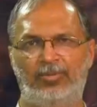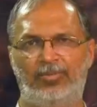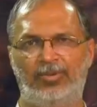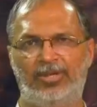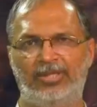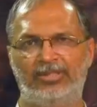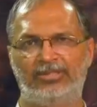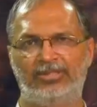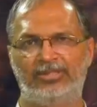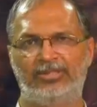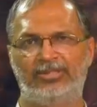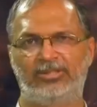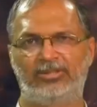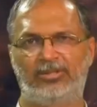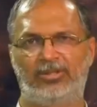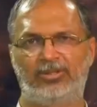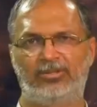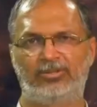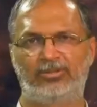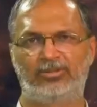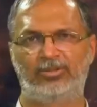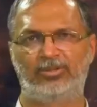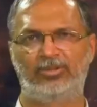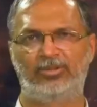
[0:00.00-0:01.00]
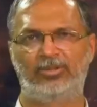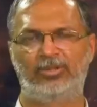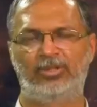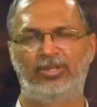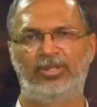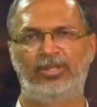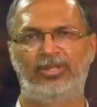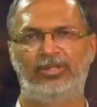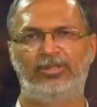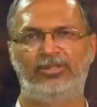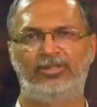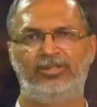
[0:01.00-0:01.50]
place, it is also
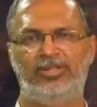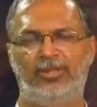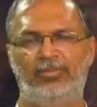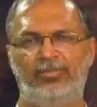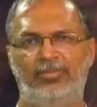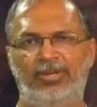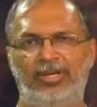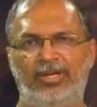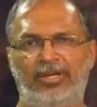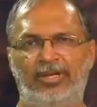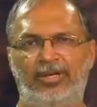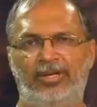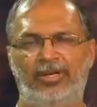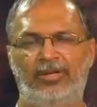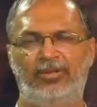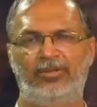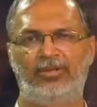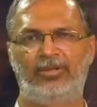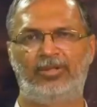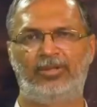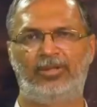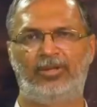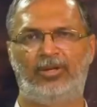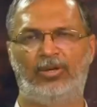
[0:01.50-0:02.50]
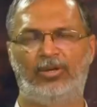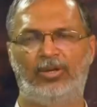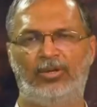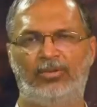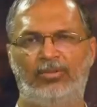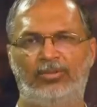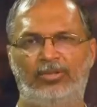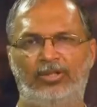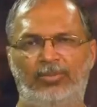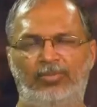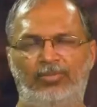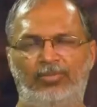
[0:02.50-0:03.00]
jumping around all
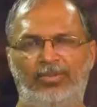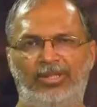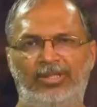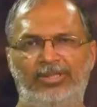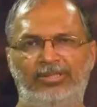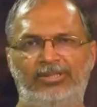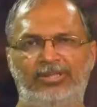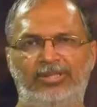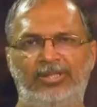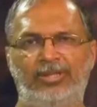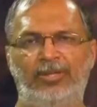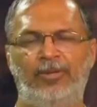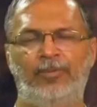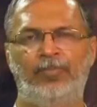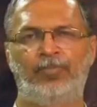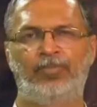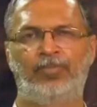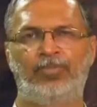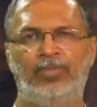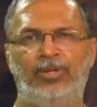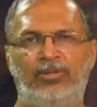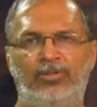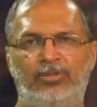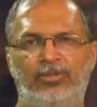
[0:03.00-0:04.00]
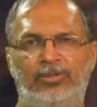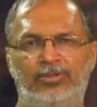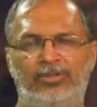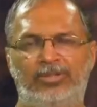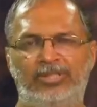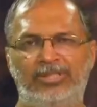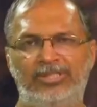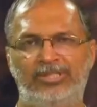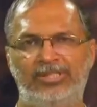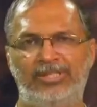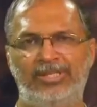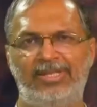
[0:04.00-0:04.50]
over the place. So,
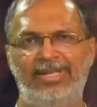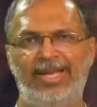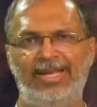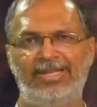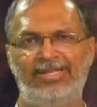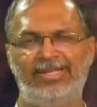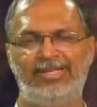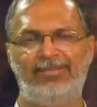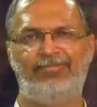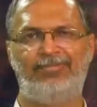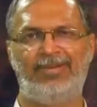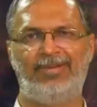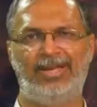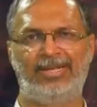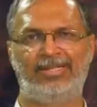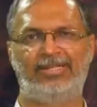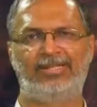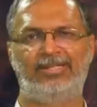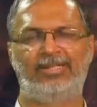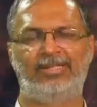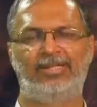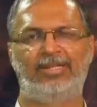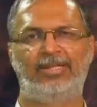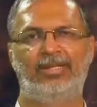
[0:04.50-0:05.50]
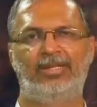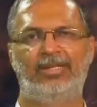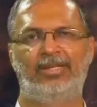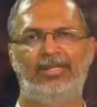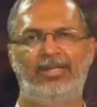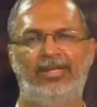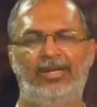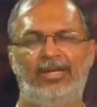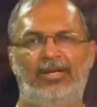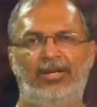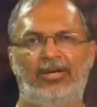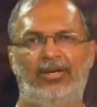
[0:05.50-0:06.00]
this net effect
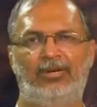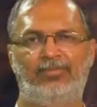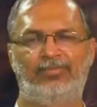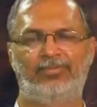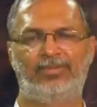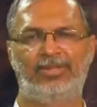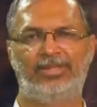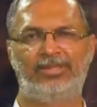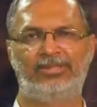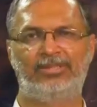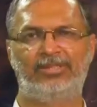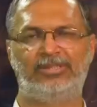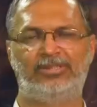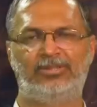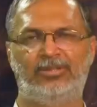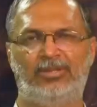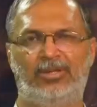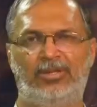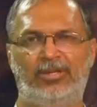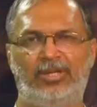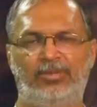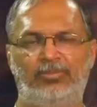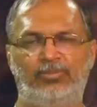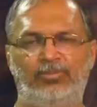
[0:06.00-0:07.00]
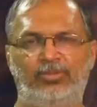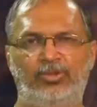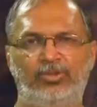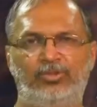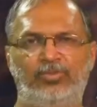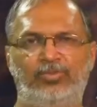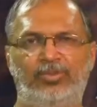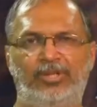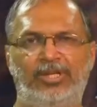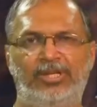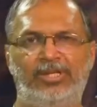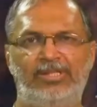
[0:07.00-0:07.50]
of this is called
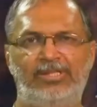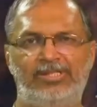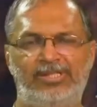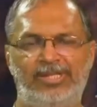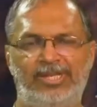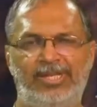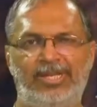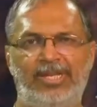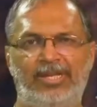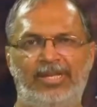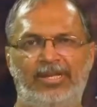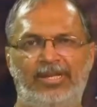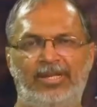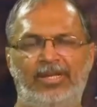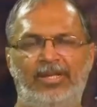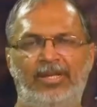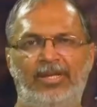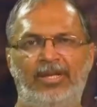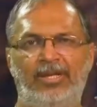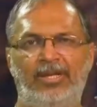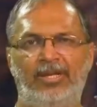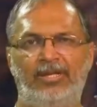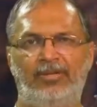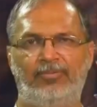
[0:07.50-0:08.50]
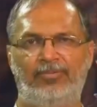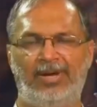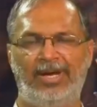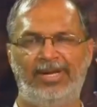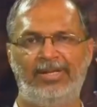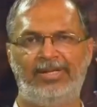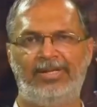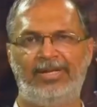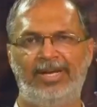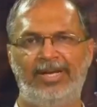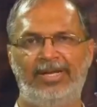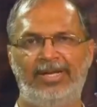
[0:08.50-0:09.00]
atmospheric seeing. If
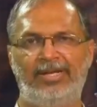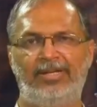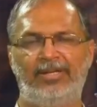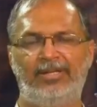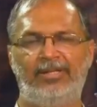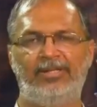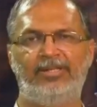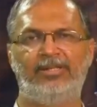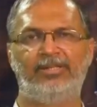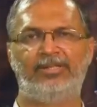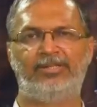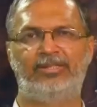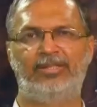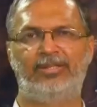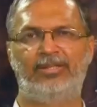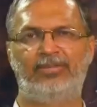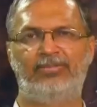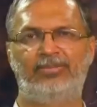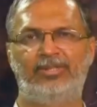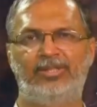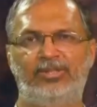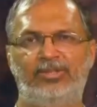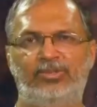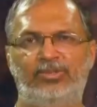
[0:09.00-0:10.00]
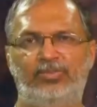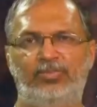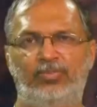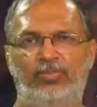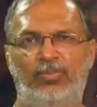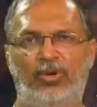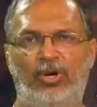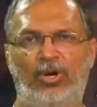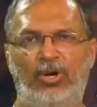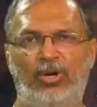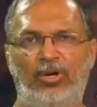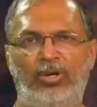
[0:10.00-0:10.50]
I take, instead of these
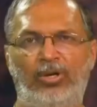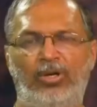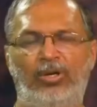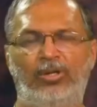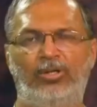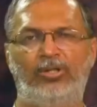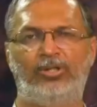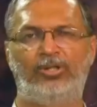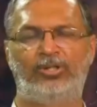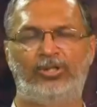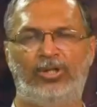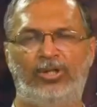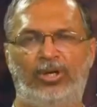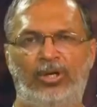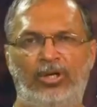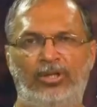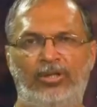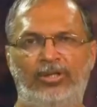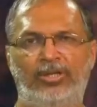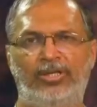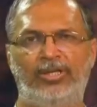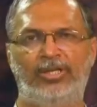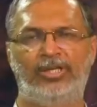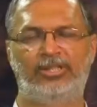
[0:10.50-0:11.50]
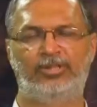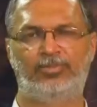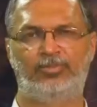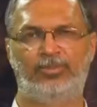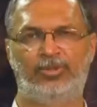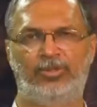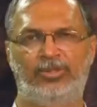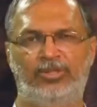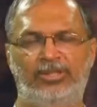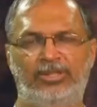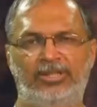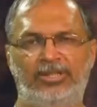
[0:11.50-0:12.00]
small short
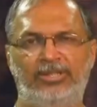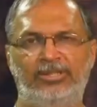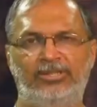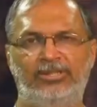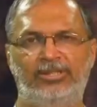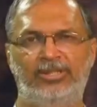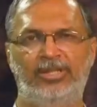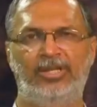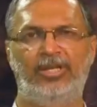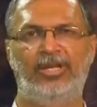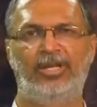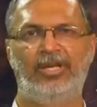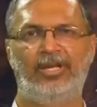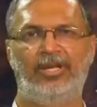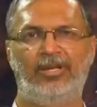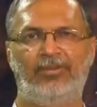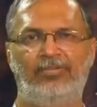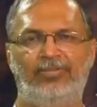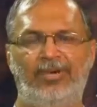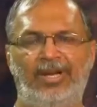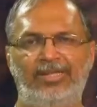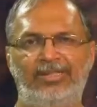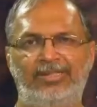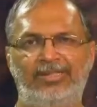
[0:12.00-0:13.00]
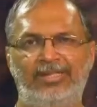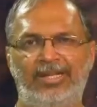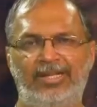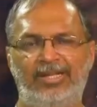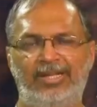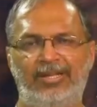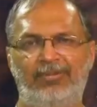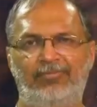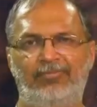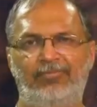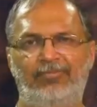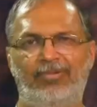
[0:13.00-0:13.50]
exposures, if I
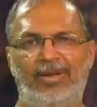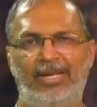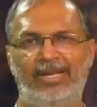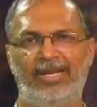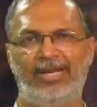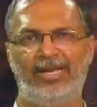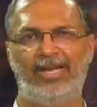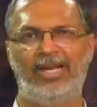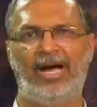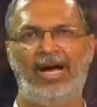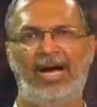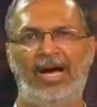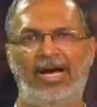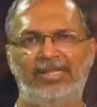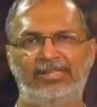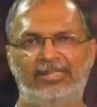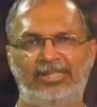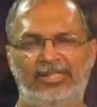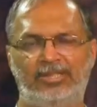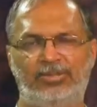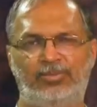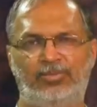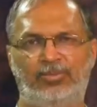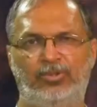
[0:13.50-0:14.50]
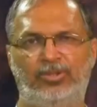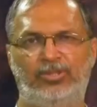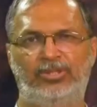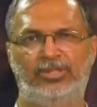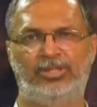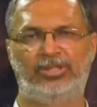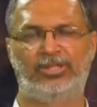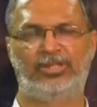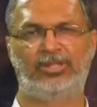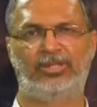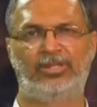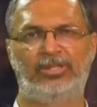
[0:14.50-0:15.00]
take a very large
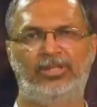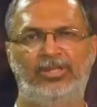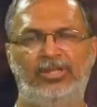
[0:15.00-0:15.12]
exposure,